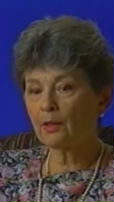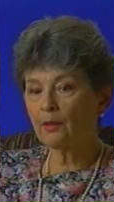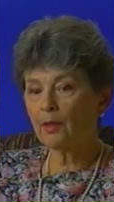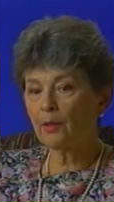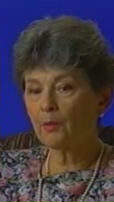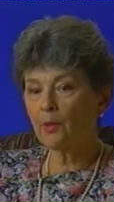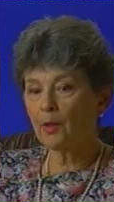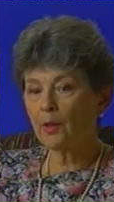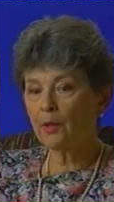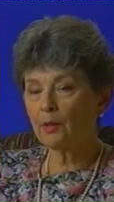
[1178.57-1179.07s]
they
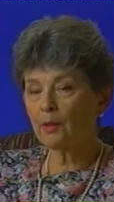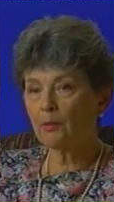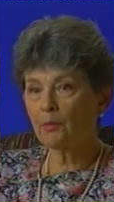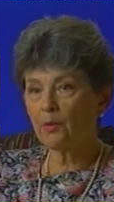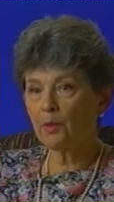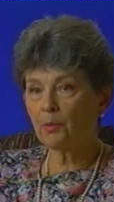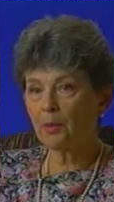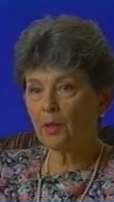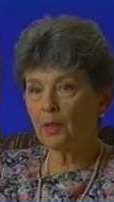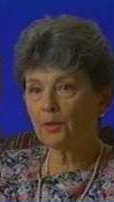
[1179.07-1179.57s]
won
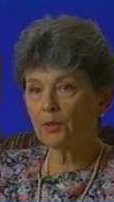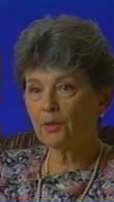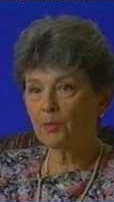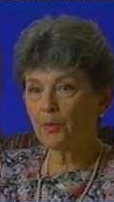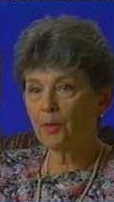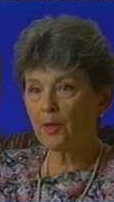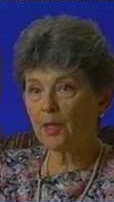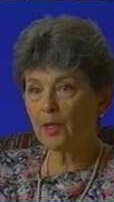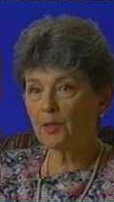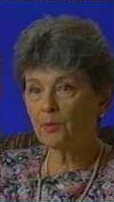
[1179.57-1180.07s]
the Pulitzer
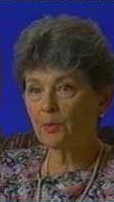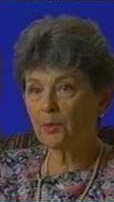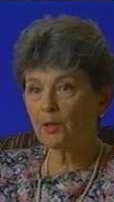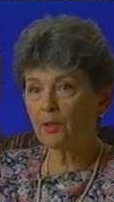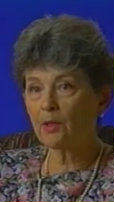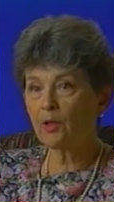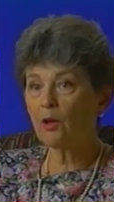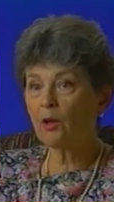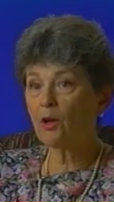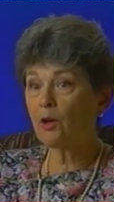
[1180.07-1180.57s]
Prize
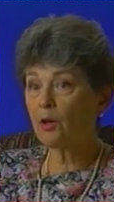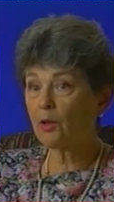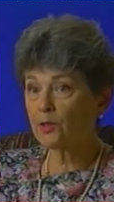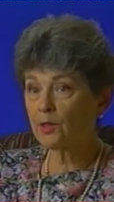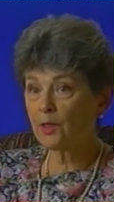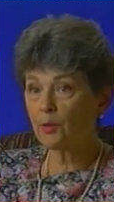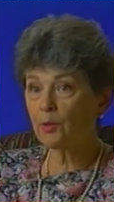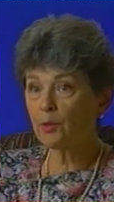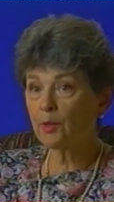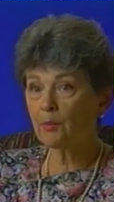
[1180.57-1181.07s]
because they
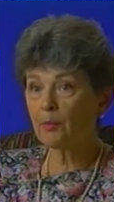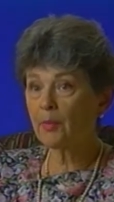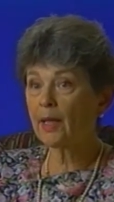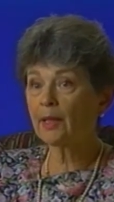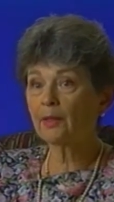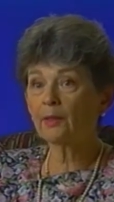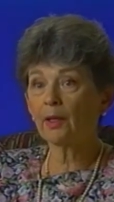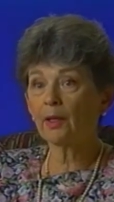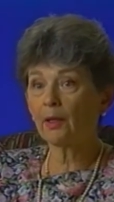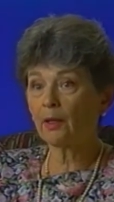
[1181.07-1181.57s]
wouldn't back
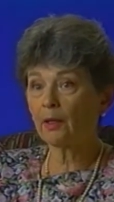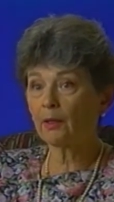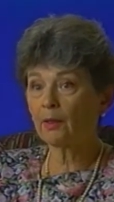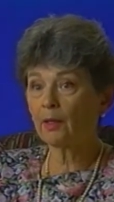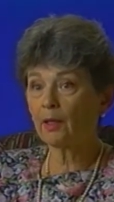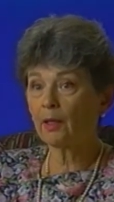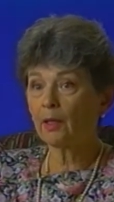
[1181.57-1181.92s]
down.